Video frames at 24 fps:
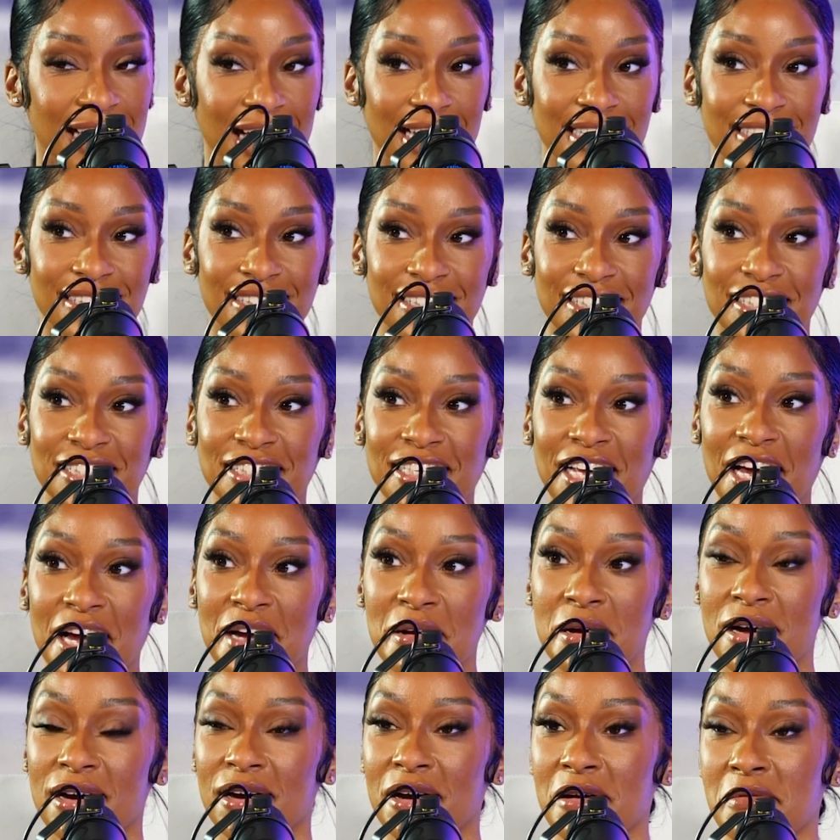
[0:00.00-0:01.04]
I just
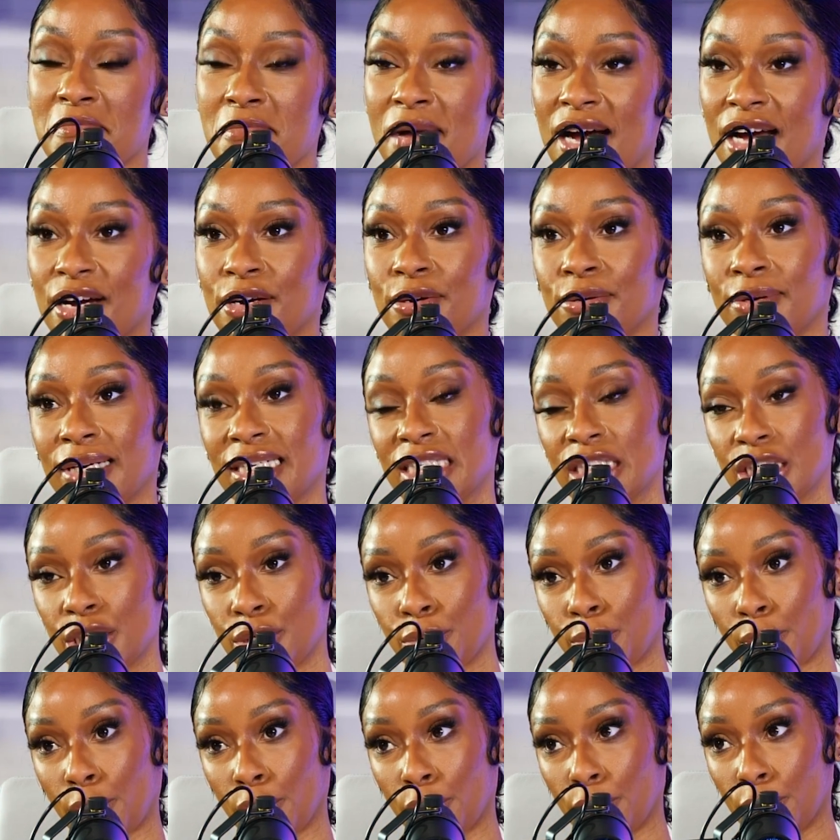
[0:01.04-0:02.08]
signed My Crazy
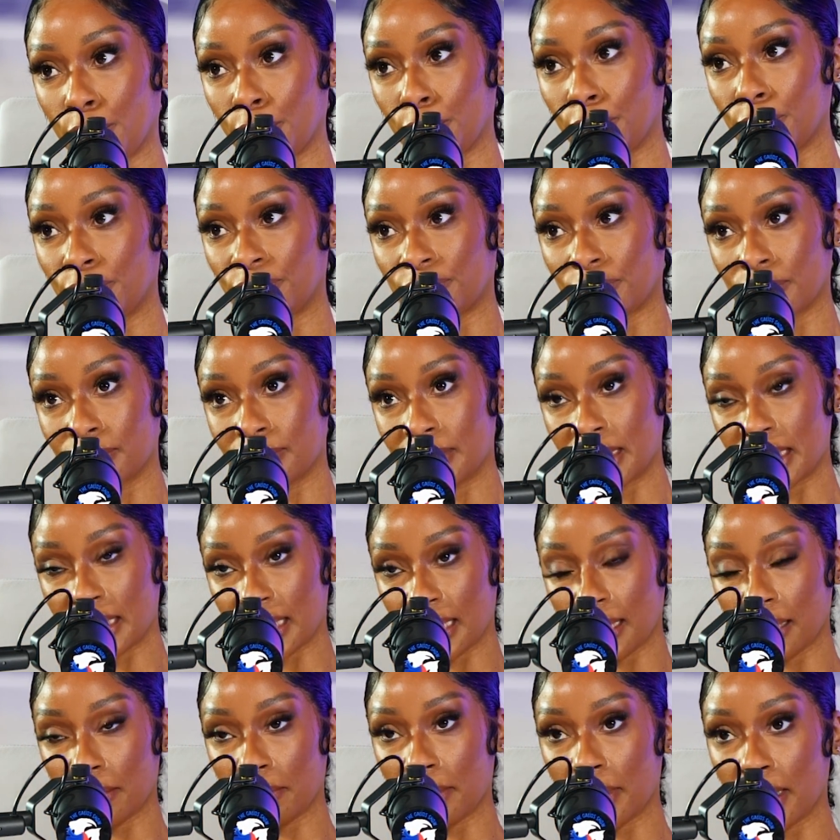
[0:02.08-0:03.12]
Road from
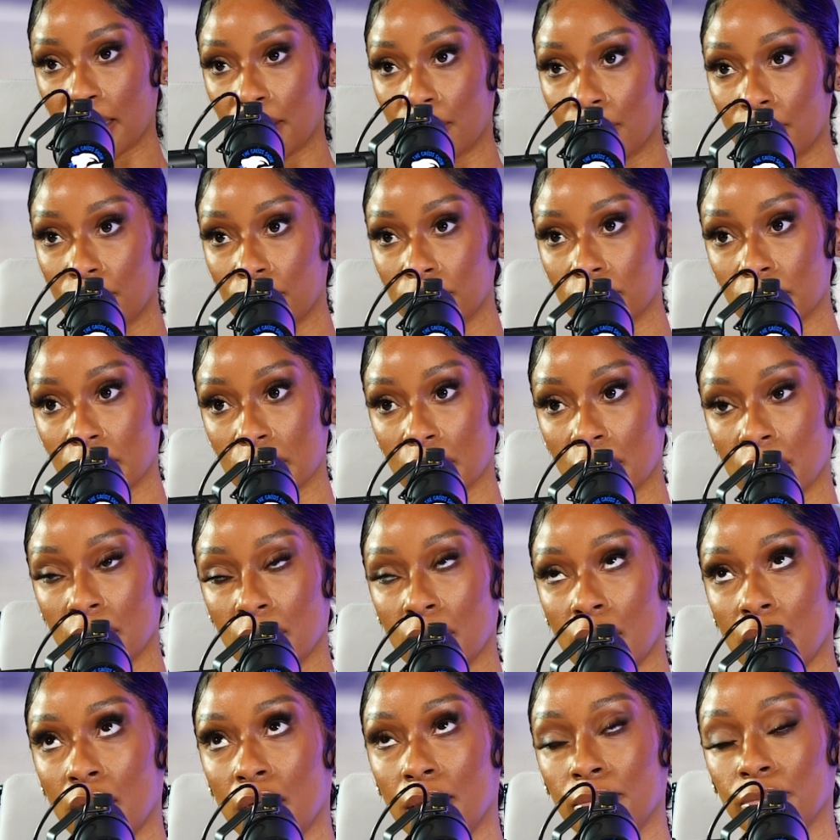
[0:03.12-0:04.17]
TML
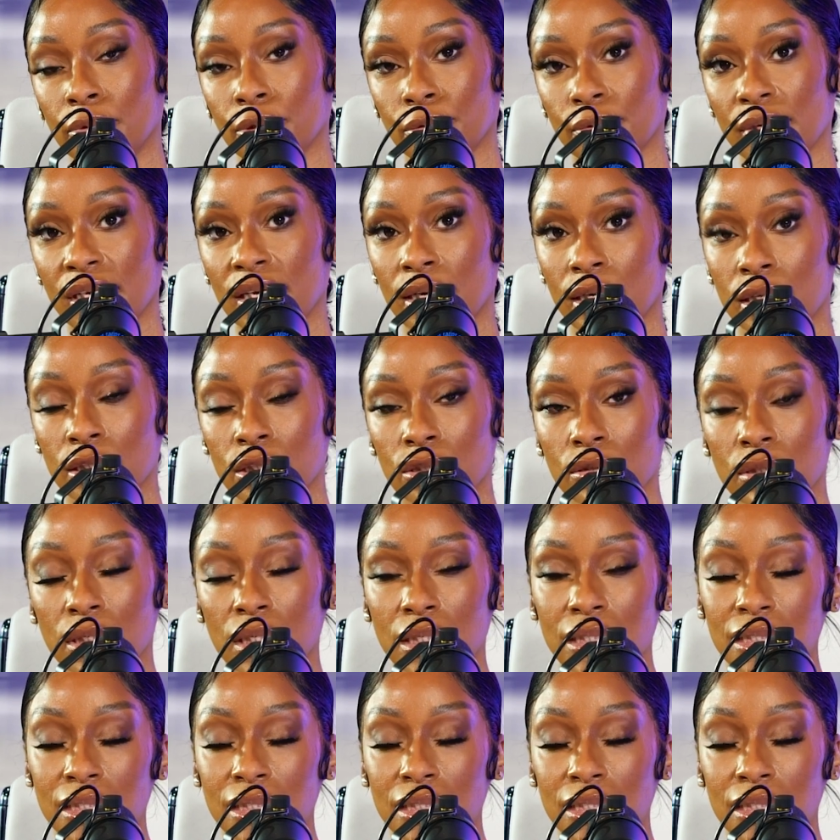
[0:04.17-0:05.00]
to 300.